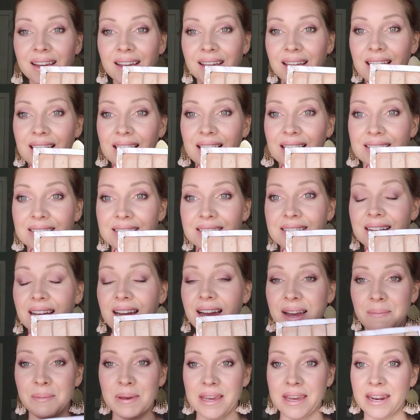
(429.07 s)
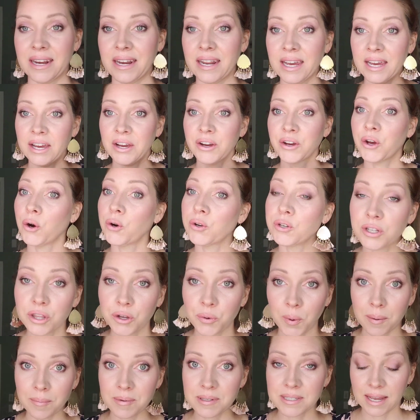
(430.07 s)
And I mean, go to the
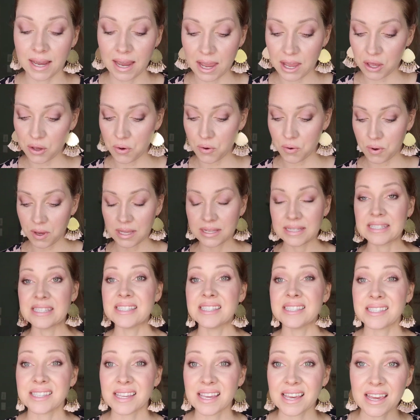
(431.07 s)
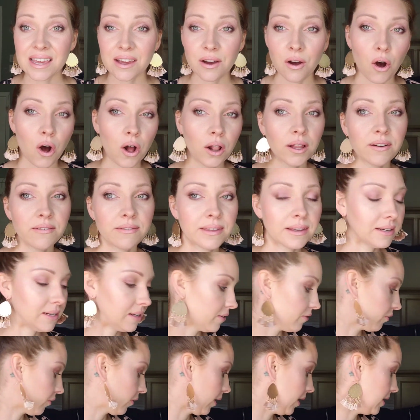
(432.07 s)
website, you can see all of the
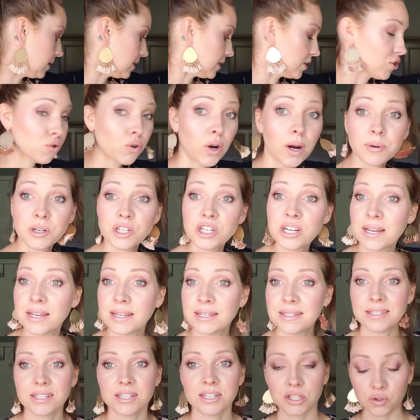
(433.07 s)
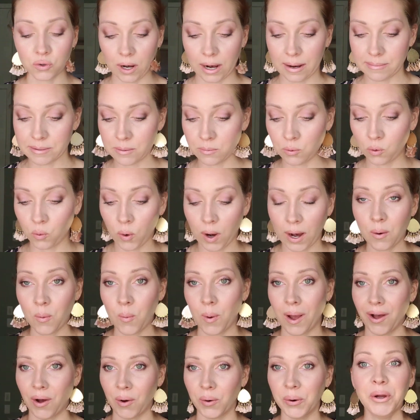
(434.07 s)
different descriptions, describes them quite
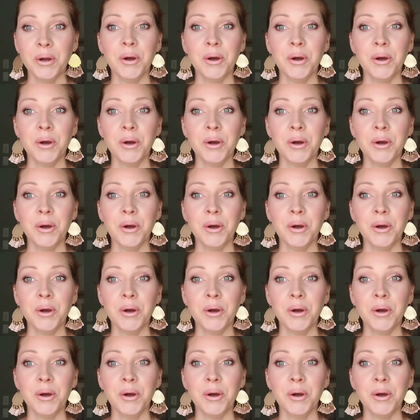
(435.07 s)
well.